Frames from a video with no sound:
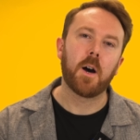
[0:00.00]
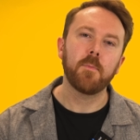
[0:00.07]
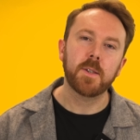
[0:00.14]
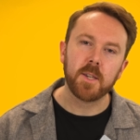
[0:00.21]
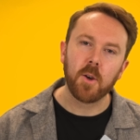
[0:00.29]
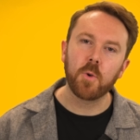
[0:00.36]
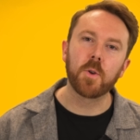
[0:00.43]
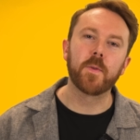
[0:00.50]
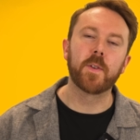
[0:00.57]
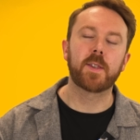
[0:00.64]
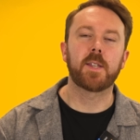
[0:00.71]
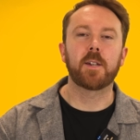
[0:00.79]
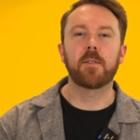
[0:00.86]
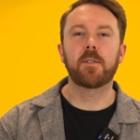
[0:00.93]
I'm sold on this
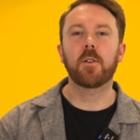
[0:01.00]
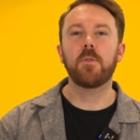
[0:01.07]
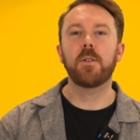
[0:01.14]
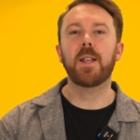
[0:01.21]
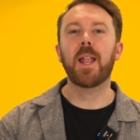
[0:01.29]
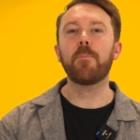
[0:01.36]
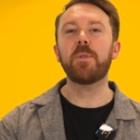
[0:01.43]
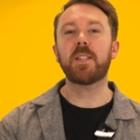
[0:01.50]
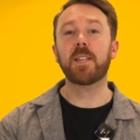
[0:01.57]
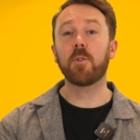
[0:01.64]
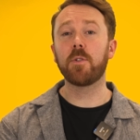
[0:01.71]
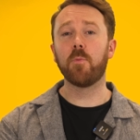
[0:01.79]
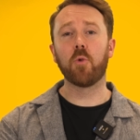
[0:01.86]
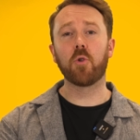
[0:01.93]
thing, so let me
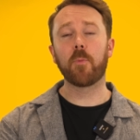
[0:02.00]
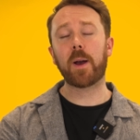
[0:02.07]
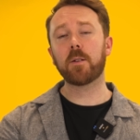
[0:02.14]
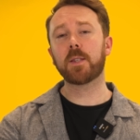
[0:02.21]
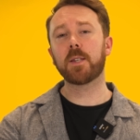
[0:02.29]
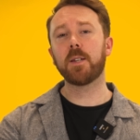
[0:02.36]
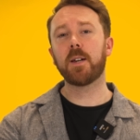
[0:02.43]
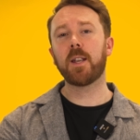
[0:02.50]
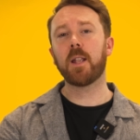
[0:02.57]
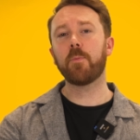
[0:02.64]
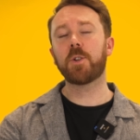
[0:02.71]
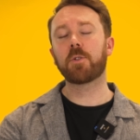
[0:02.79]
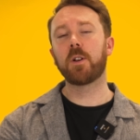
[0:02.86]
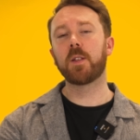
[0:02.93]
tell you more about it and let
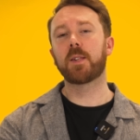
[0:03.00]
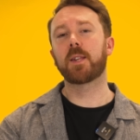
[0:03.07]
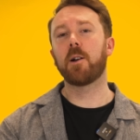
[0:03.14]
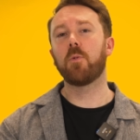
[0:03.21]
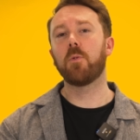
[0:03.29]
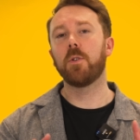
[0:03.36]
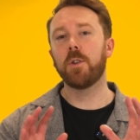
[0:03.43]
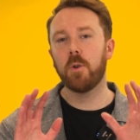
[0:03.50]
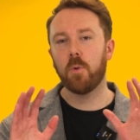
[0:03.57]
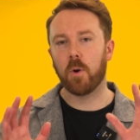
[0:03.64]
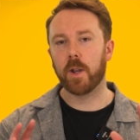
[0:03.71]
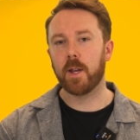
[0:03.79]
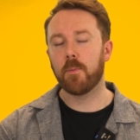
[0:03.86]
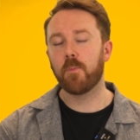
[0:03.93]
me try and sell you on it.